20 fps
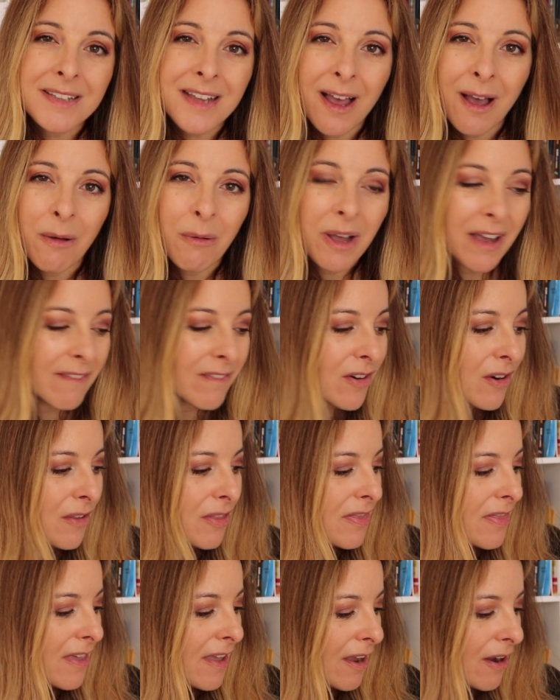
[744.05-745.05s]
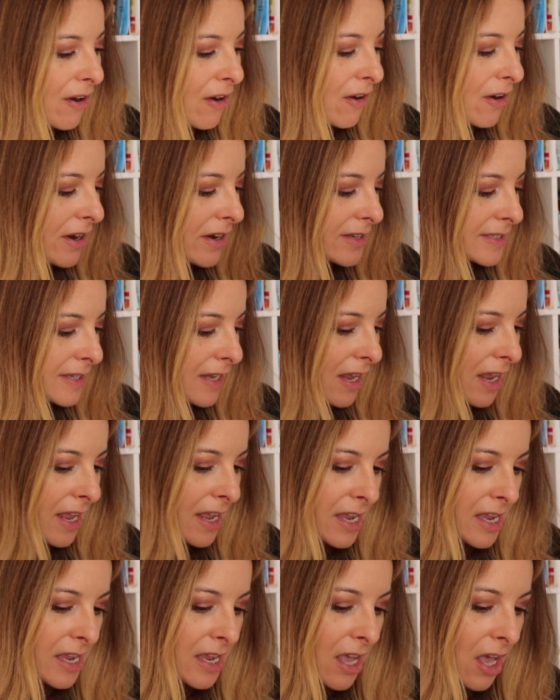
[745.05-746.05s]
However, there is
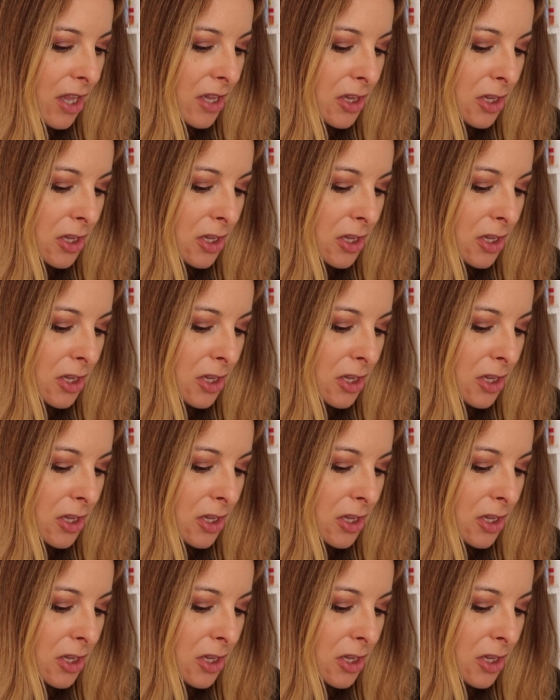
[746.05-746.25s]
a